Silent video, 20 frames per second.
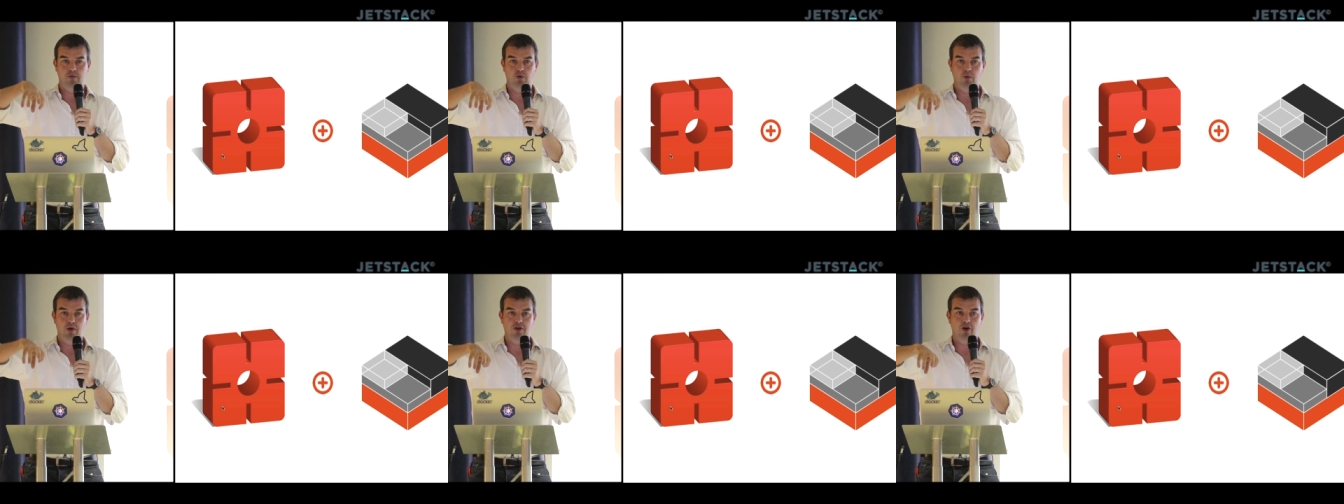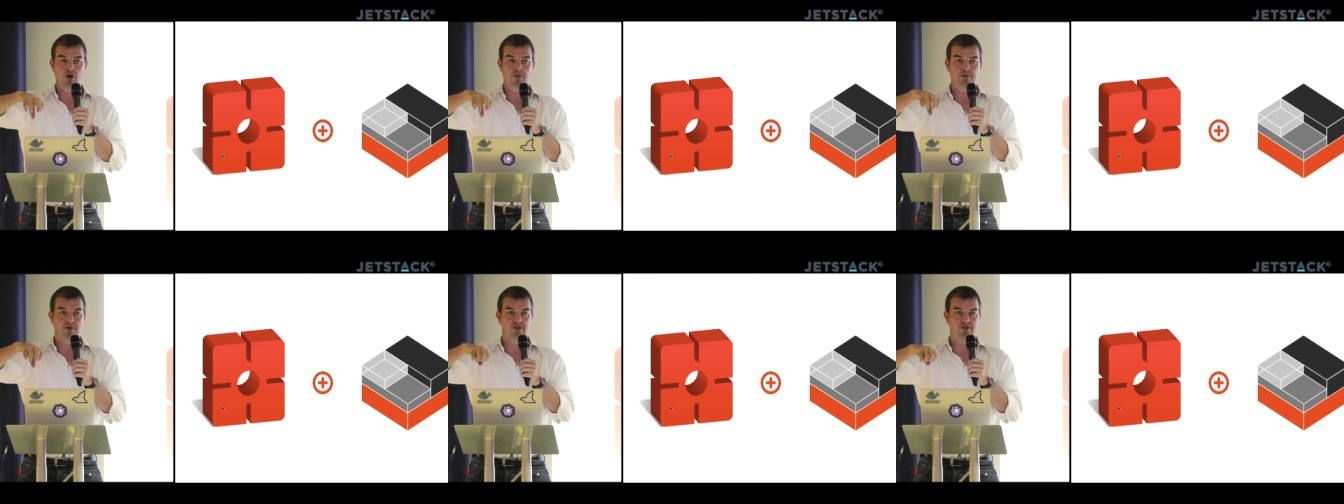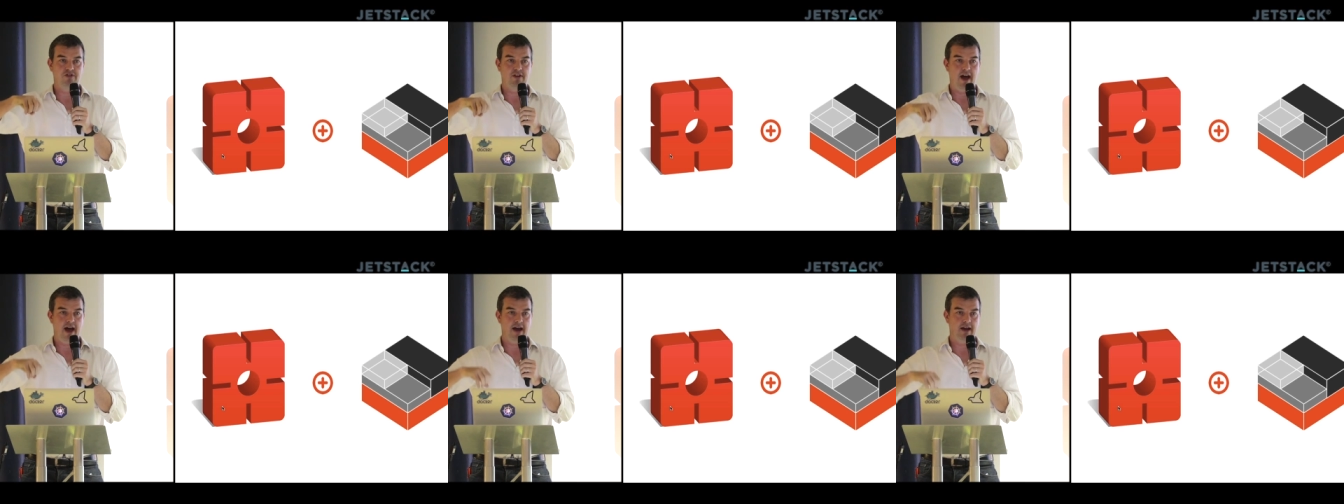with
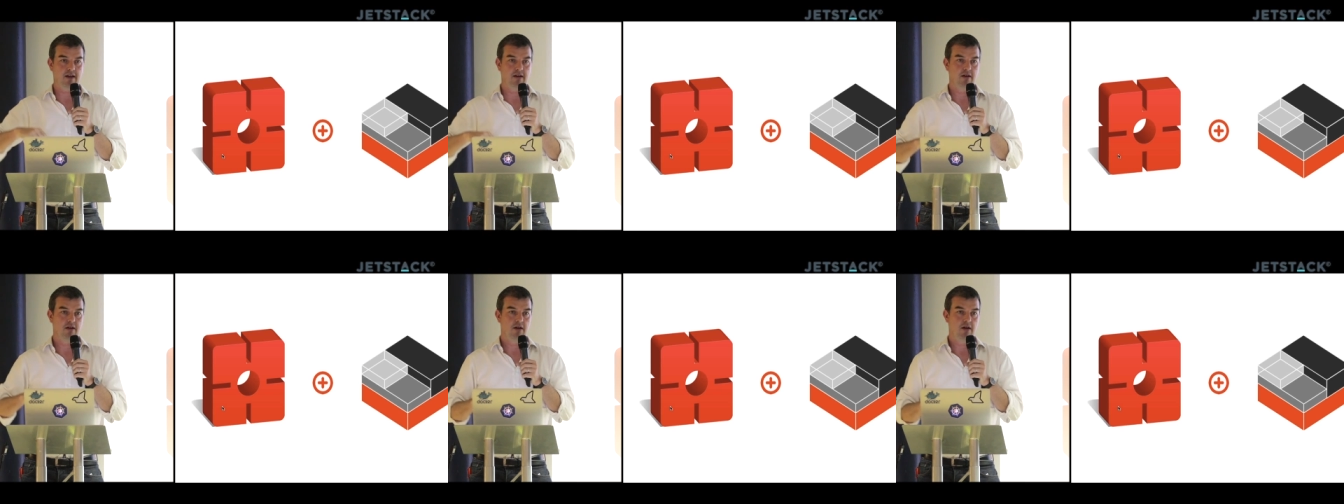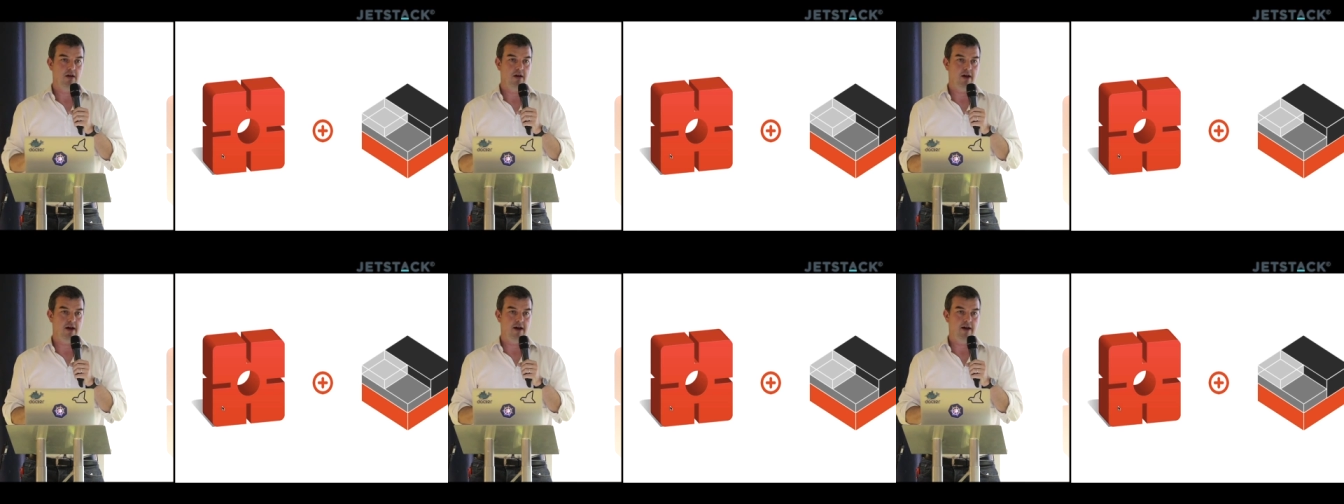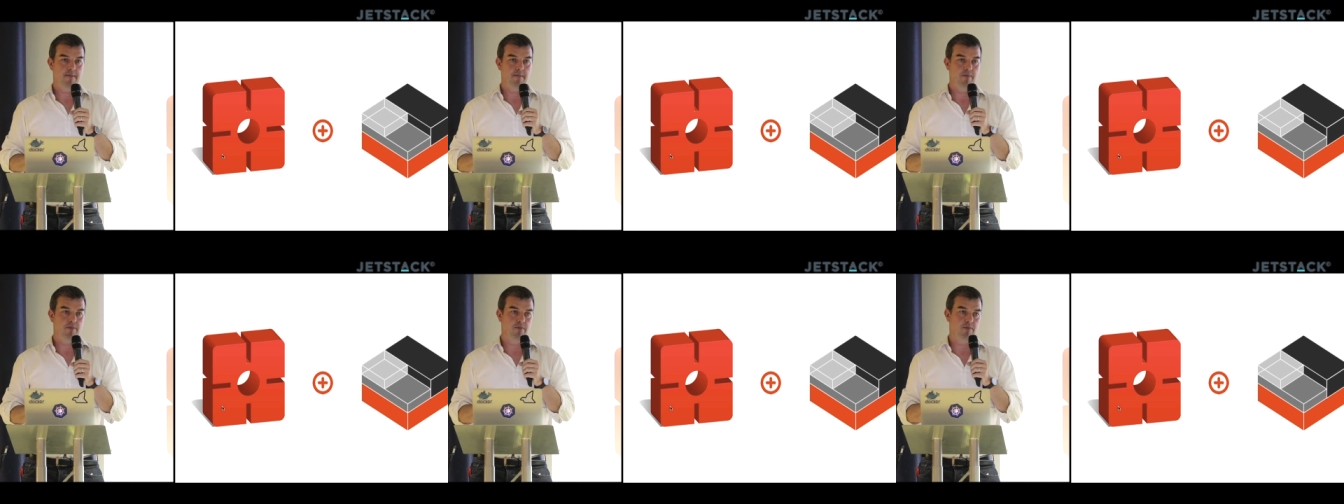OpenStack
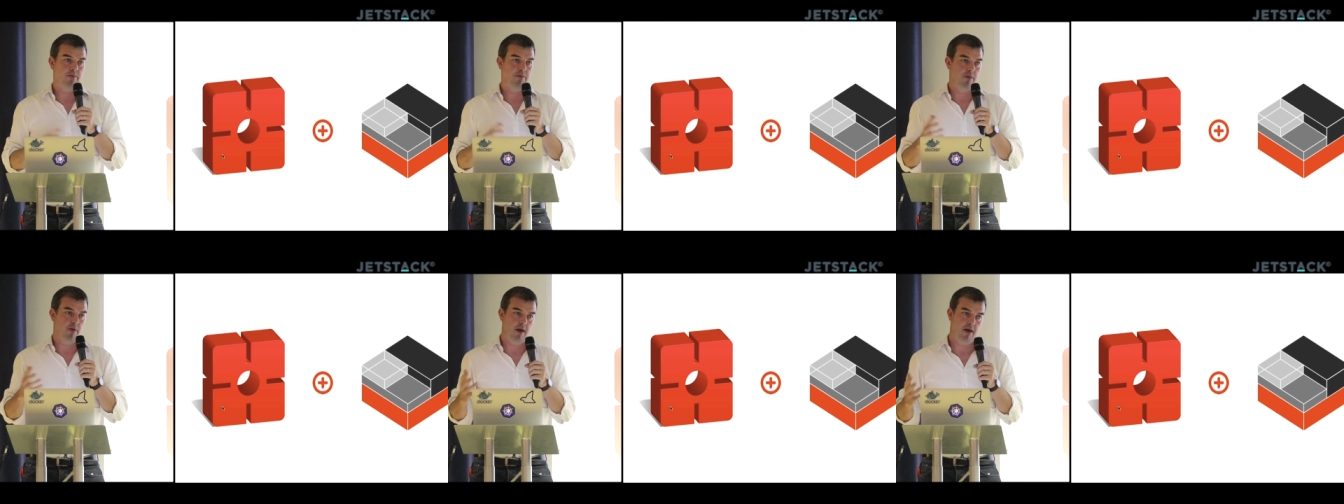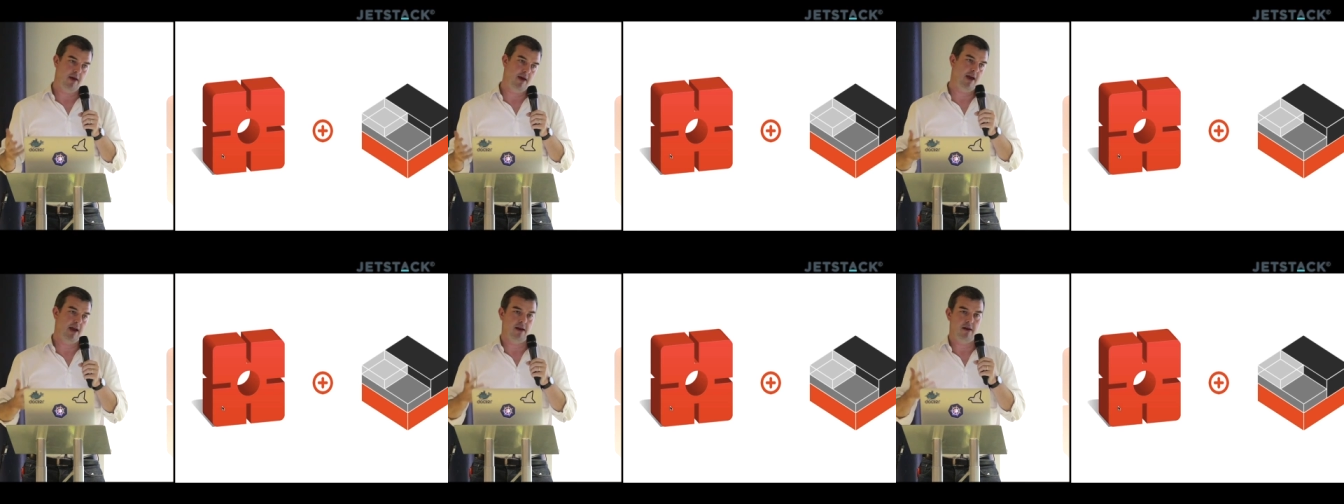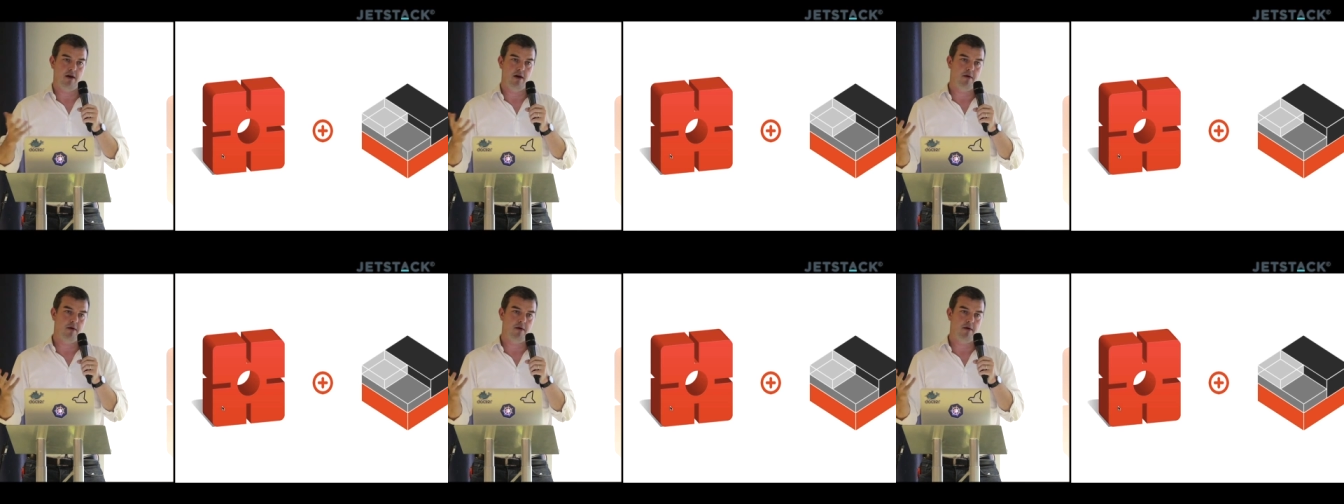in